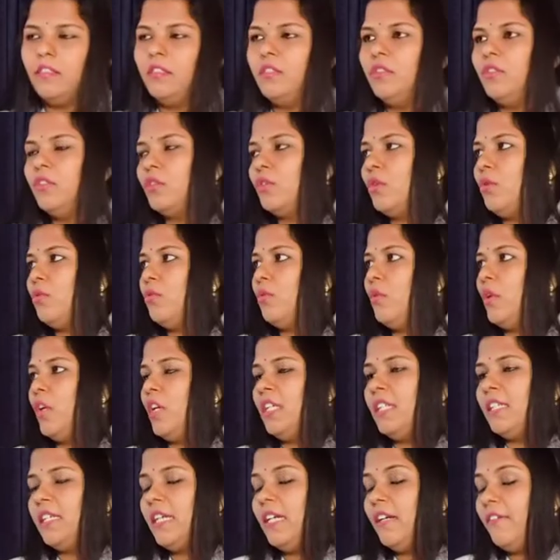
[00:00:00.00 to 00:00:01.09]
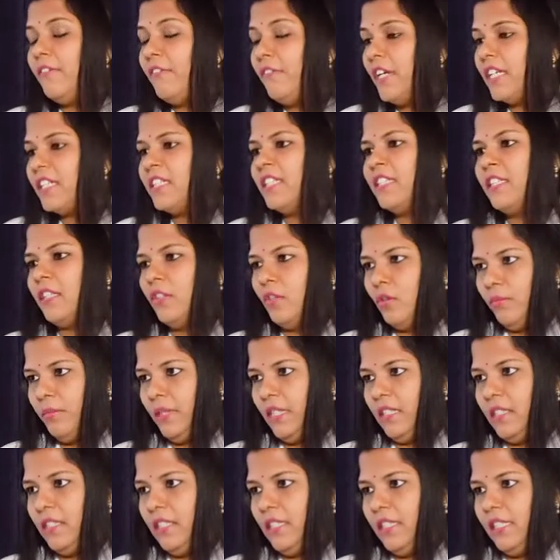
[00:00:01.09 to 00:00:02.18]
So what affects
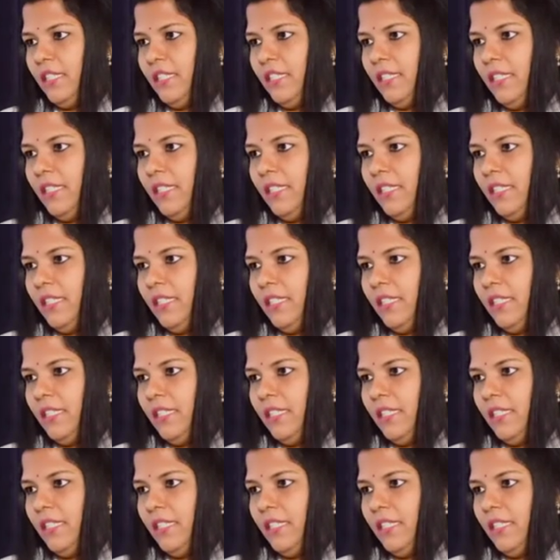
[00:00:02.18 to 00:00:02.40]
obesity?